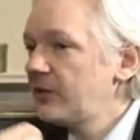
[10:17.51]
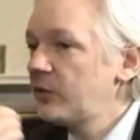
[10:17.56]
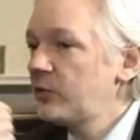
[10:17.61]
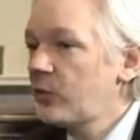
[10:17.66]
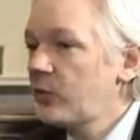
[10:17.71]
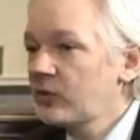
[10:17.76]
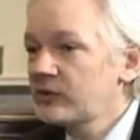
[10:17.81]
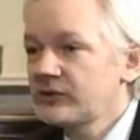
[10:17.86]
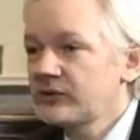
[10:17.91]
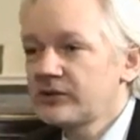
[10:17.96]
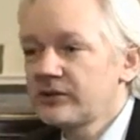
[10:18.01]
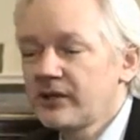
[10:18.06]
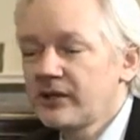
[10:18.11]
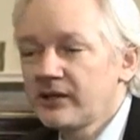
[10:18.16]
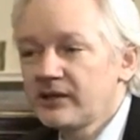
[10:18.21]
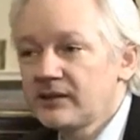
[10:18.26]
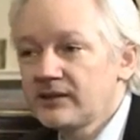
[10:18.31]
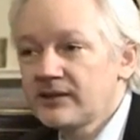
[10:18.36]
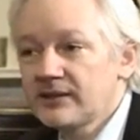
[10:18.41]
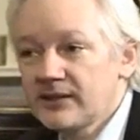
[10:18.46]
who
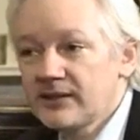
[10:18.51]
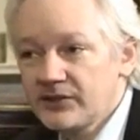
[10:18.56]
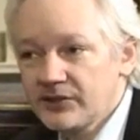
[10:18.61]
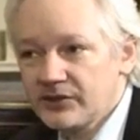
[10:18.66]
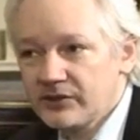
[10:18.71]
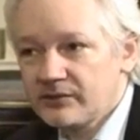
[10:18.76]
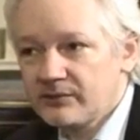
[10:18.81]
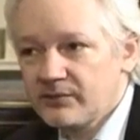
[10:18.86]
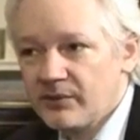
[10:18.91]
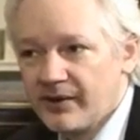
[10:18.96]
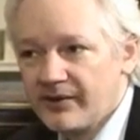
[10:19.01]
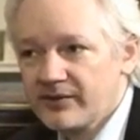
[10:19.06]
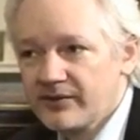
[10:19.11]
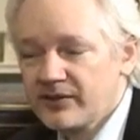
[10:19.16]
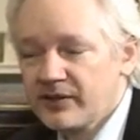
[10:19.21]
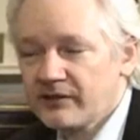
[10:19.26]
wanted a decision by